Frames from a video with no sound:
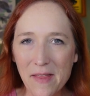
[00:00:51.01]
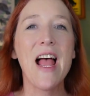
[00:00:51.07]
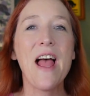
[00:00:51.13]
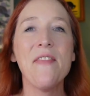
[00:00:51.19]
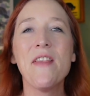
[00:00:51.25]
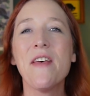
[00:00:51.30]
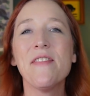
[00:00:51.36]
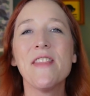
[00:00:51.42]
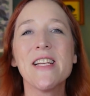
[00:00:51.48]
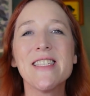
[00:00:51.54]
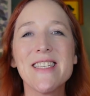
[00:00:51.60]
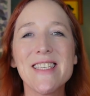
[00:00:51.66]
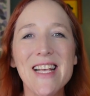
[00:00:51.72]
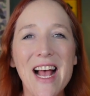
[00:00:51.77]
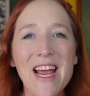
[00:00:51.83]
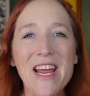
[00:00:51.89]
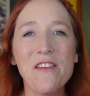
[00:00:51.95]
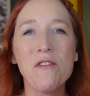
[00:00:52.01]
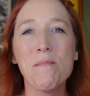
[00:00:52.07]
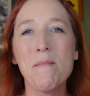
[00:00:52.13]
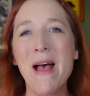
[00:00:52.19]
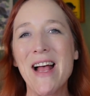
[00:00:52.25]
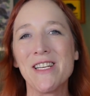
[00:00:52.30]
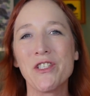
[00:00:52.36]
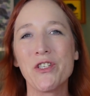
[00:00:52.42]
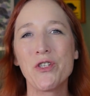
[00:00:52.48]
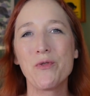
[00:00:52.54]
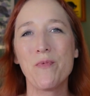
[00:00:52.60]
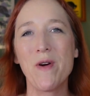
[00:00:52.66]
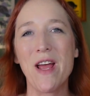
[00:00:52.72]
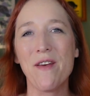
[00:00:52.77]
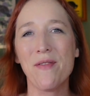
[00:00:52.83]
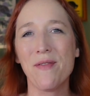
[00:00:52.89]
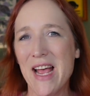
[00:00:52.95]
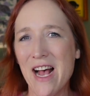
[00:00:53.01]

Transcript: And then the scythe matched with